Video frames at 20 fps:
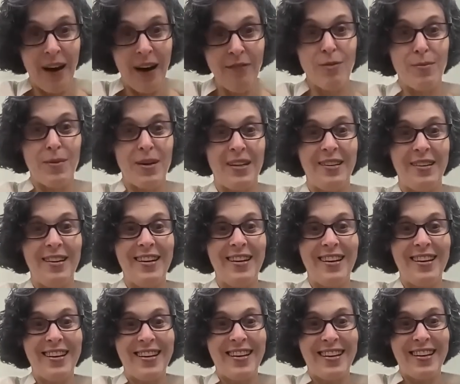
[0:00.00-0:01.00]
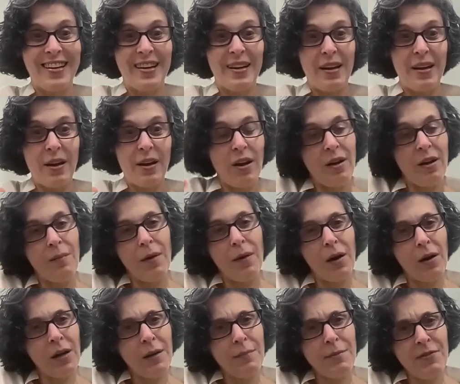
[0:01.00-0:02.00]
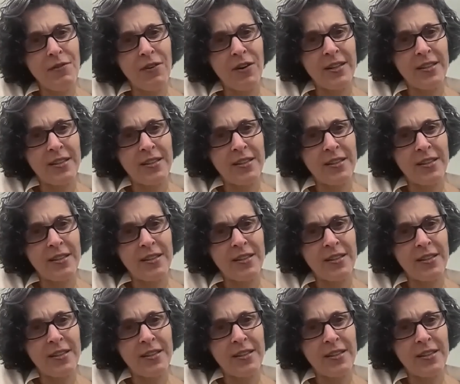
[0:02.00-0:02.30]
government are going to